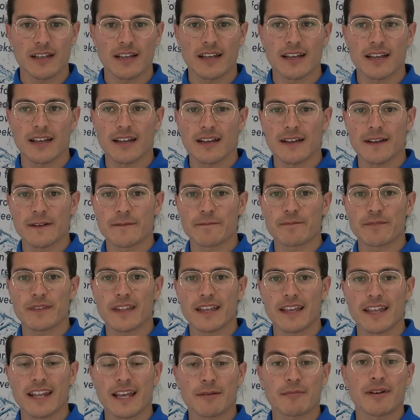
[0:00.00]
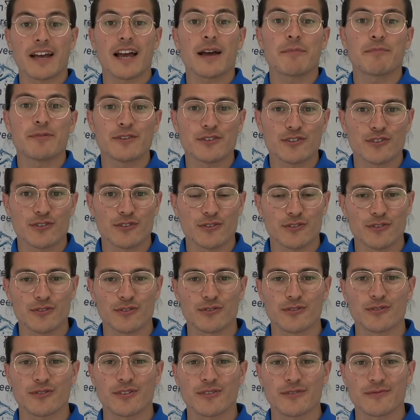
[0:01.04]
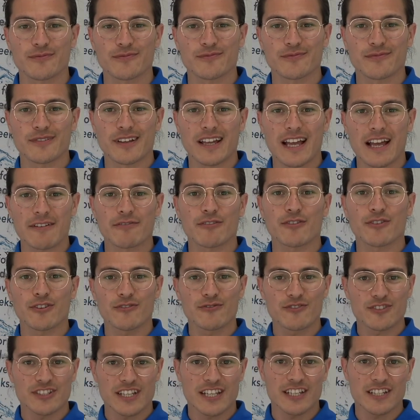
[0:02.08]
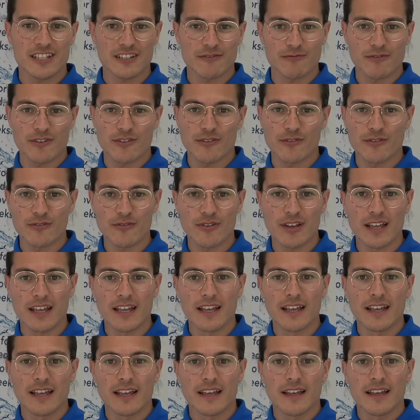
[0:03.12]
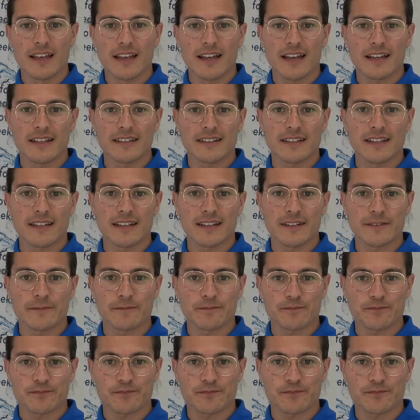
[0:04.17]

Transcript: and I'm happy to have a conversation with you, and